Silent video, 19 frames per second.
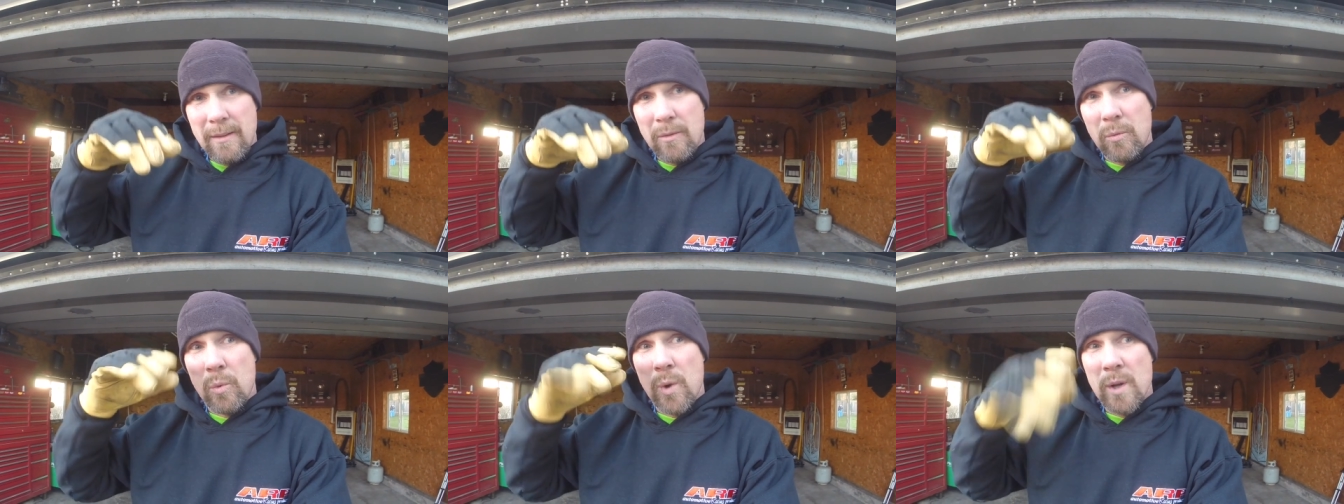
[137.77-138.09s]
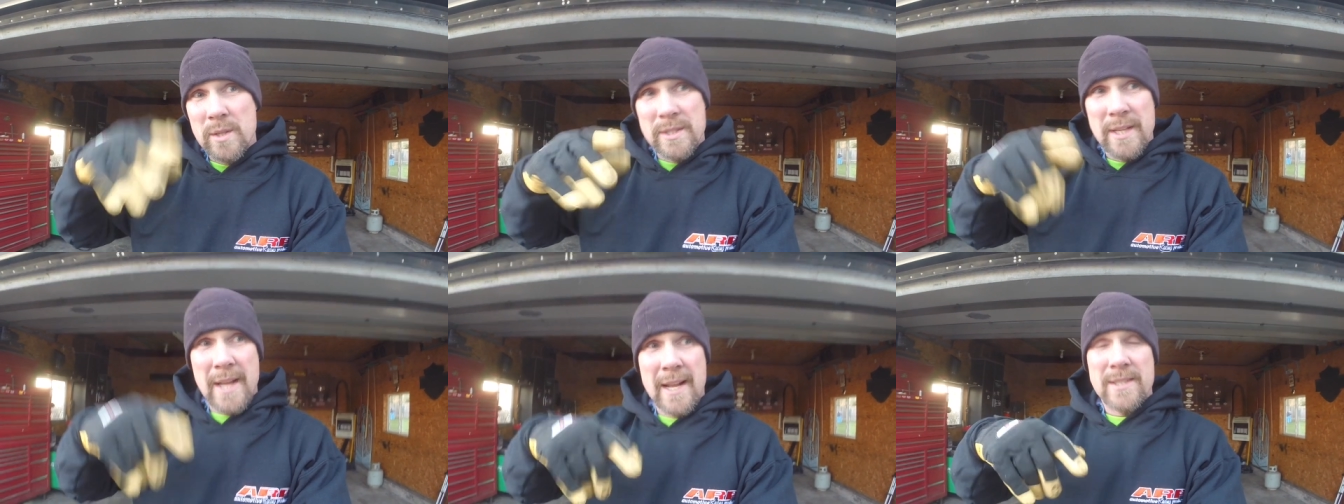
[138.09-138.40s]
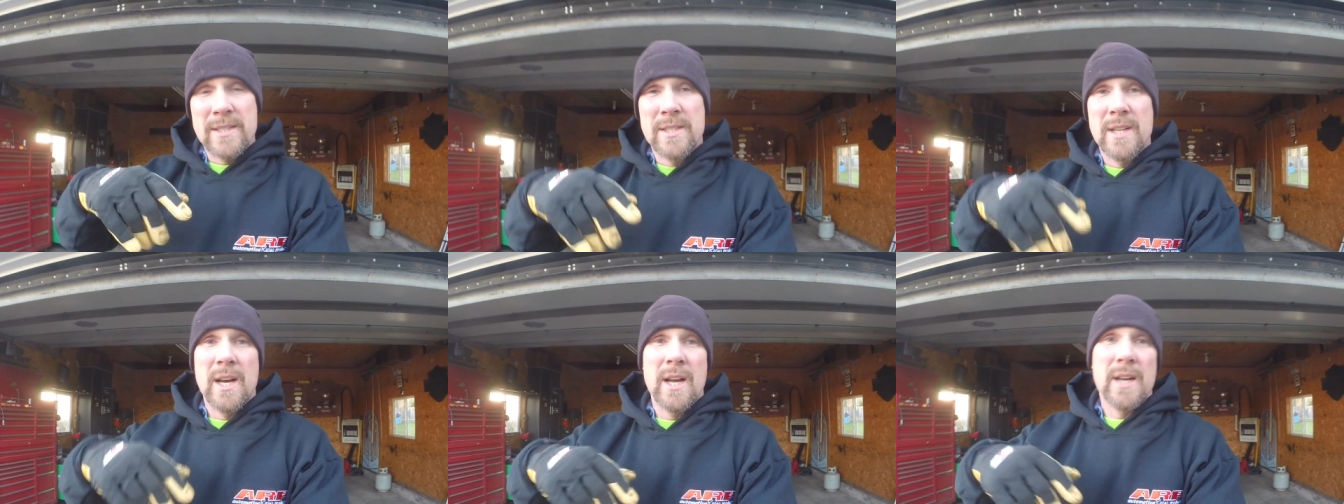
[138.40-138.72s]
once
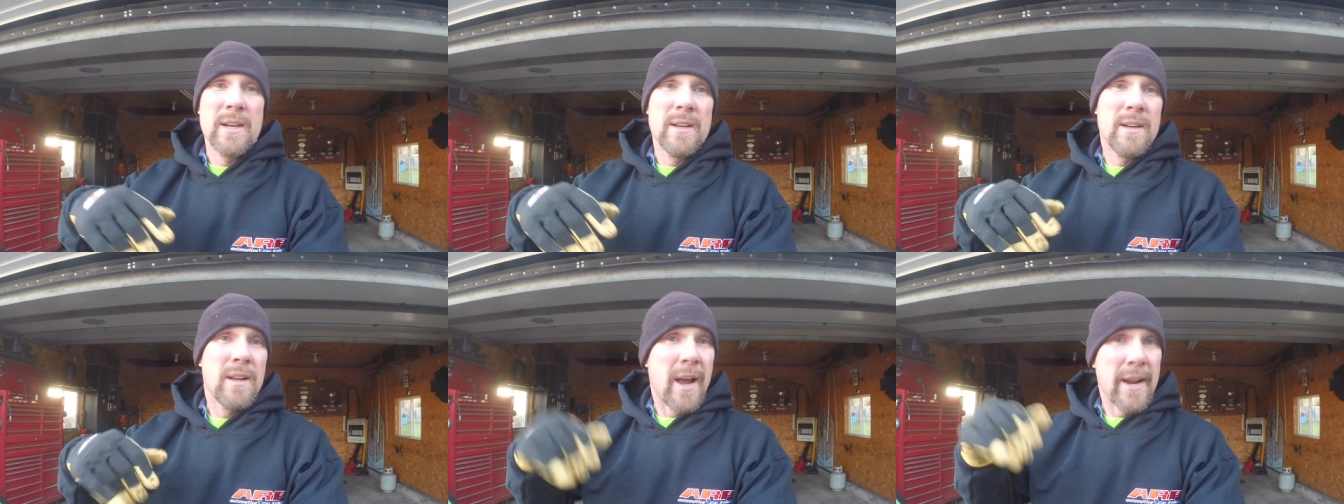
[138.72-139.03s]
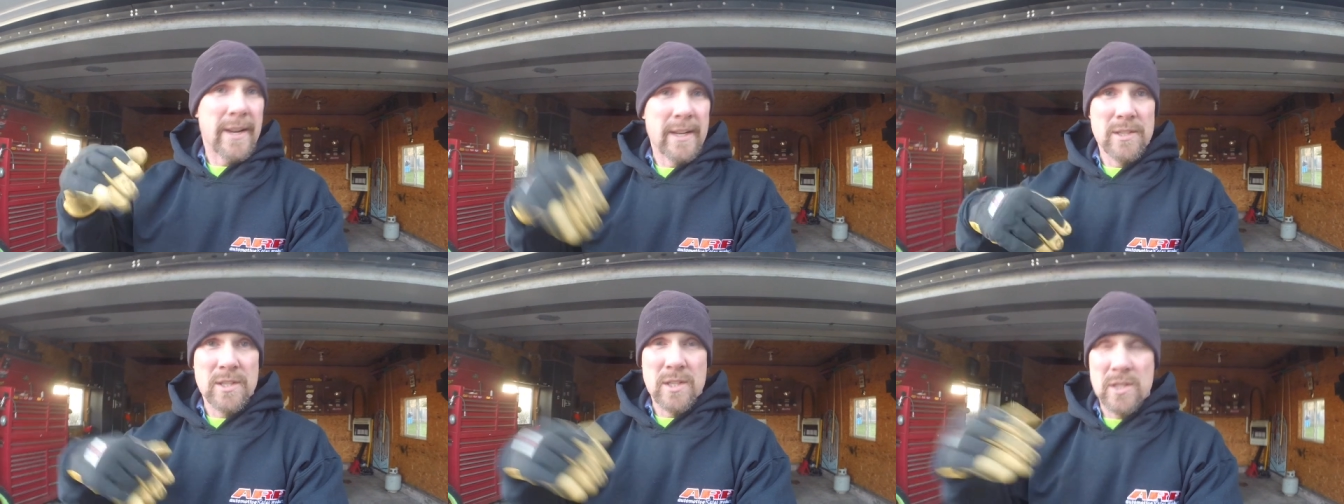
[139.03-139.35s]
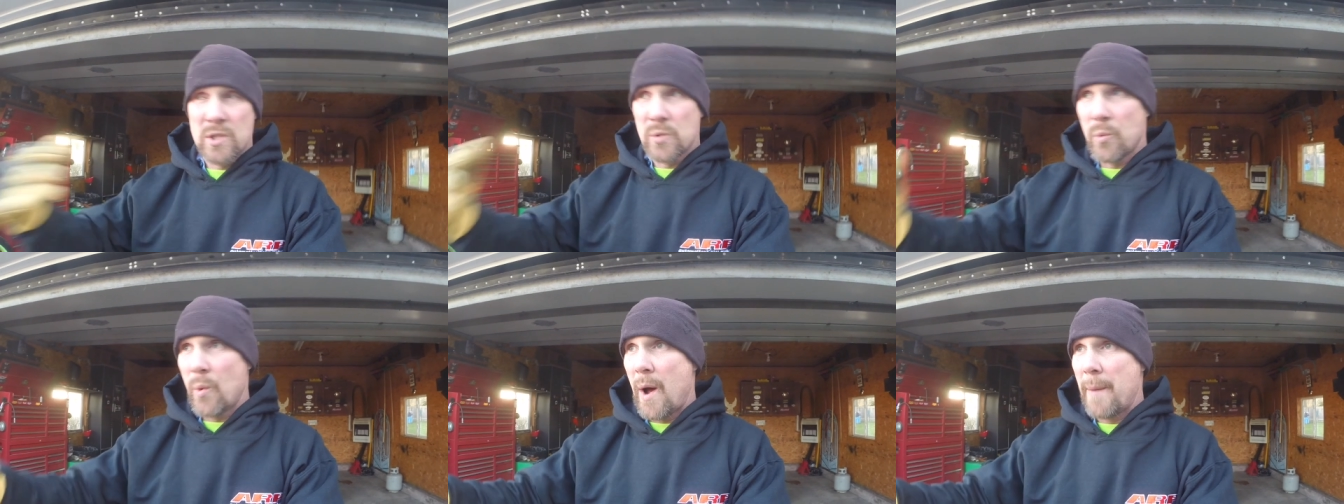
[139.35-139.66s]
that's done, I can
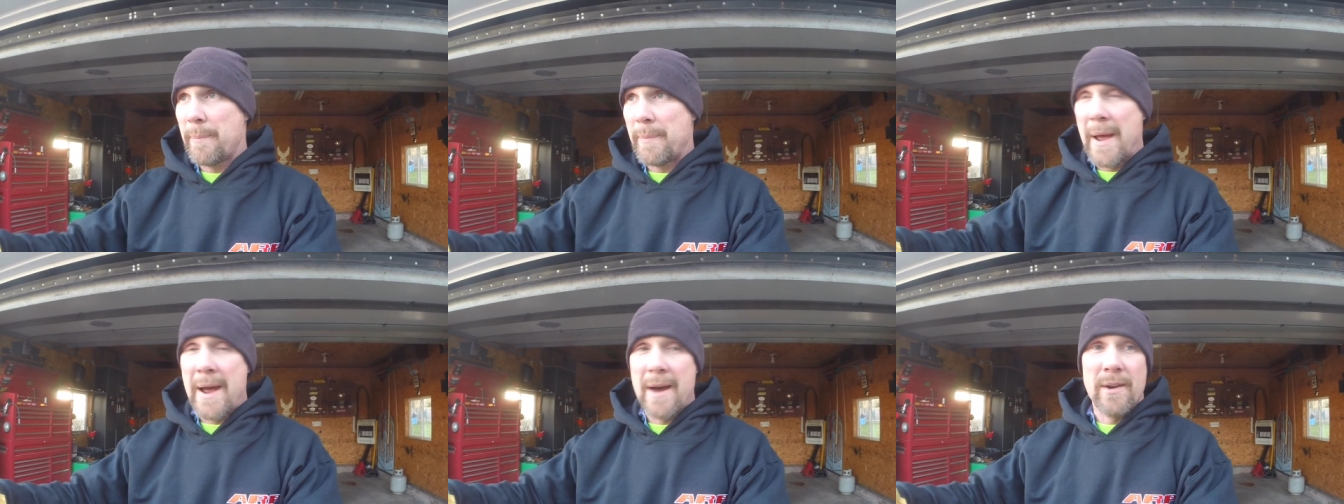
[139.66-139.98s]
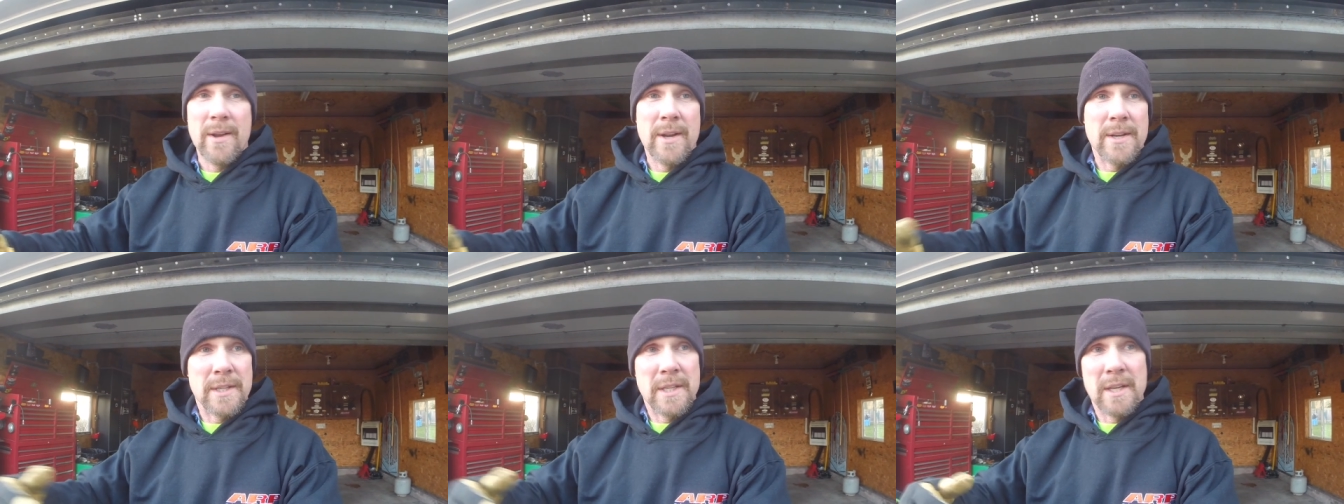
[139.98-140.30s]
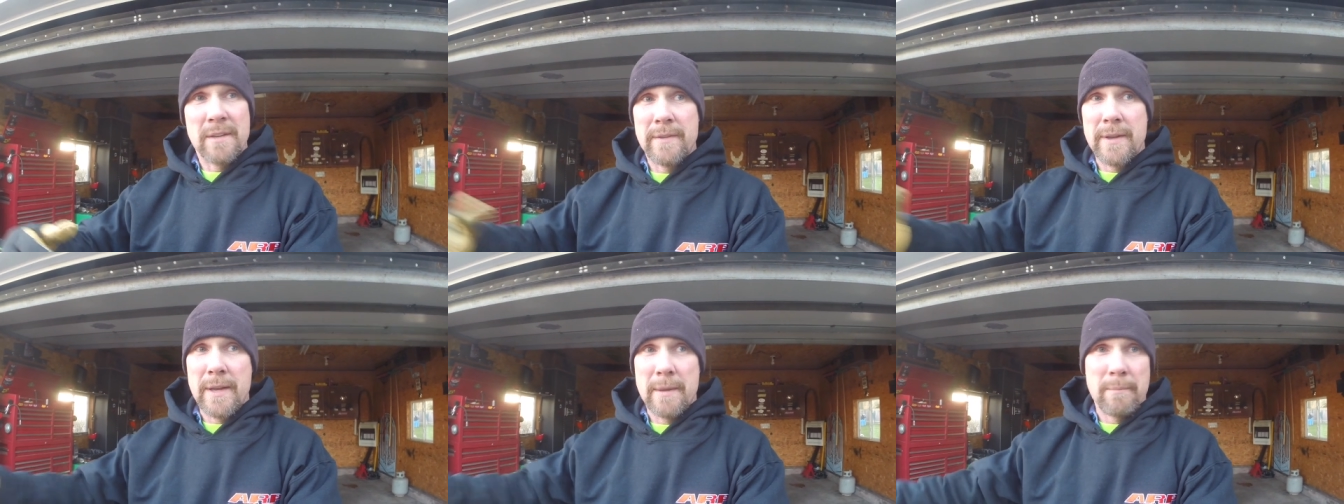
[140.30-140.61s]
just swap out and
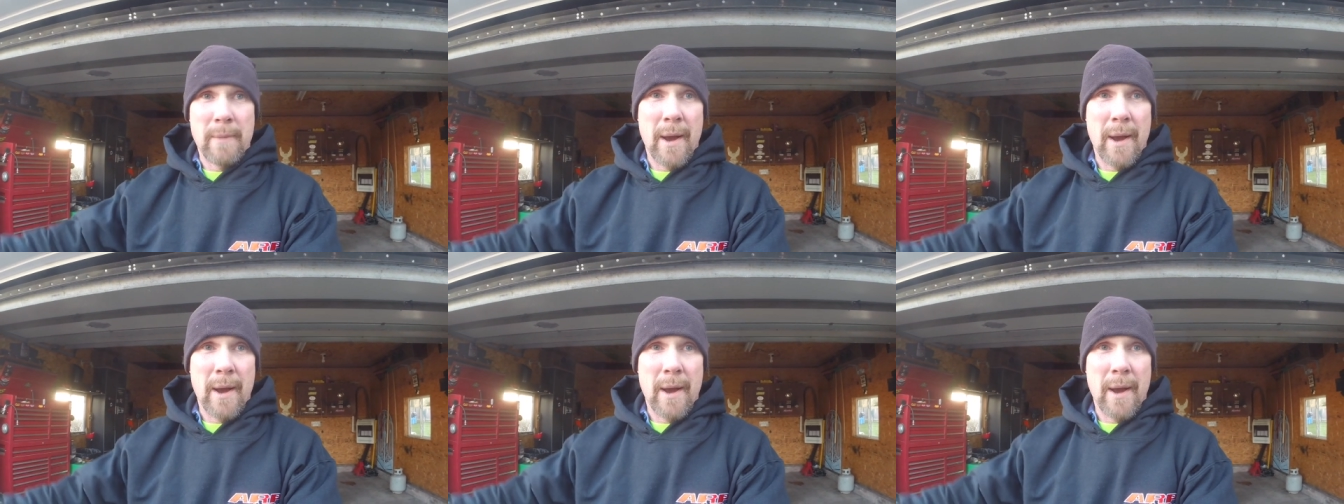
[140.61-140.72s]
give him